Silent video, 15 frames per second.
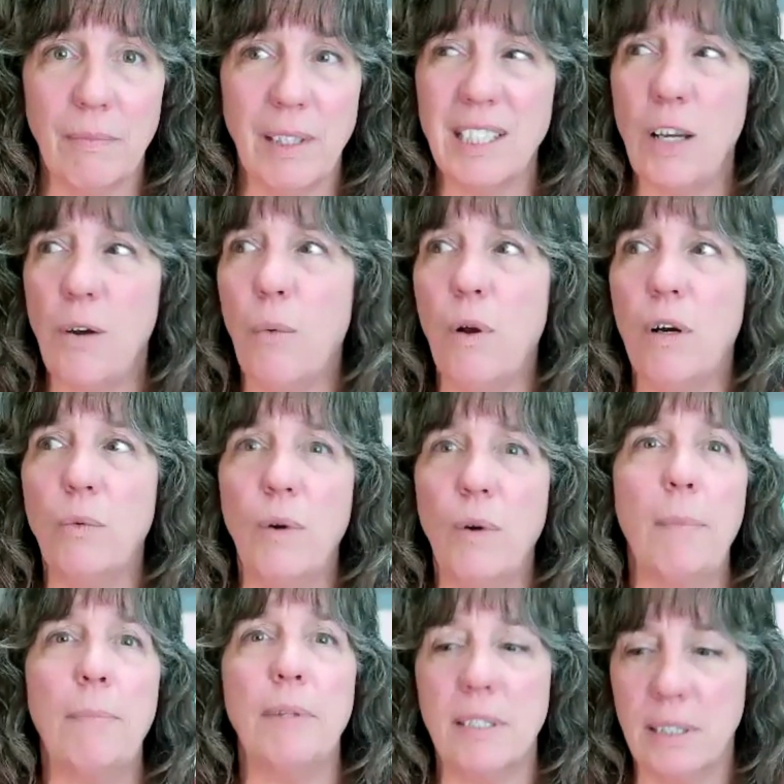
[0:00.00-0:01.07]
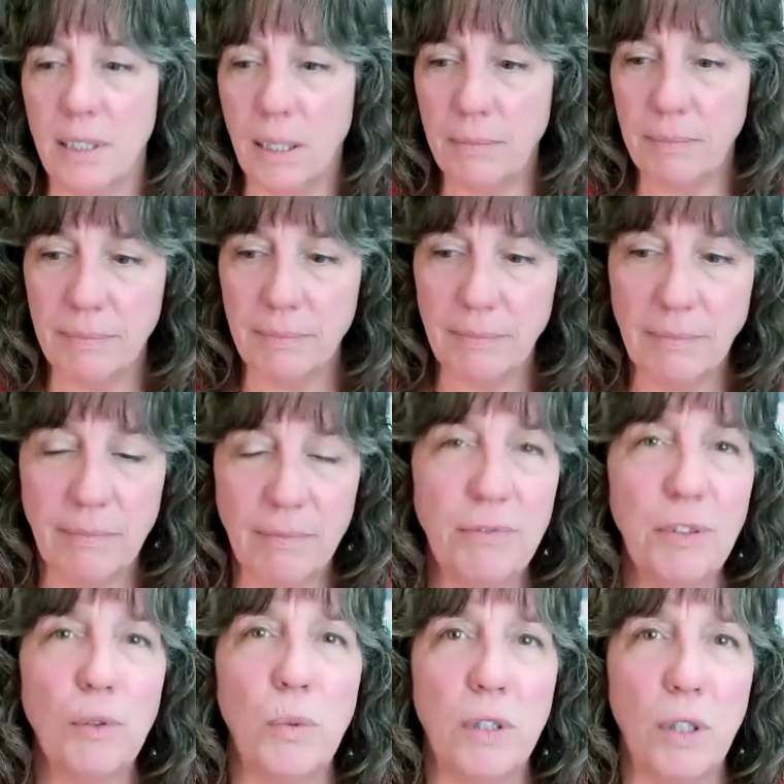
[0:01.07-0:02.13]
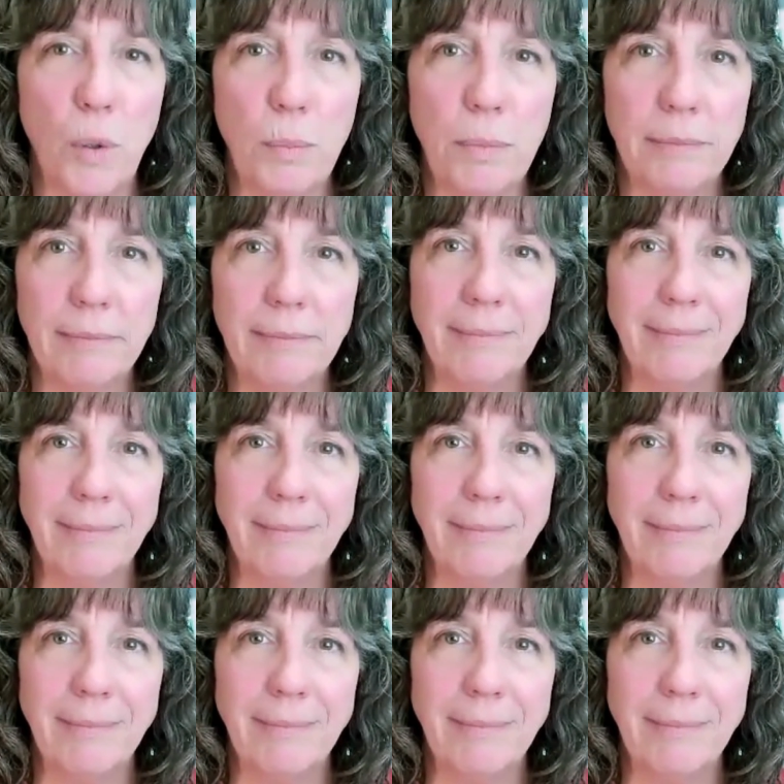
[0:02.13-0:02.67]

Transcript: That's how I want to wrap this up filled with hope.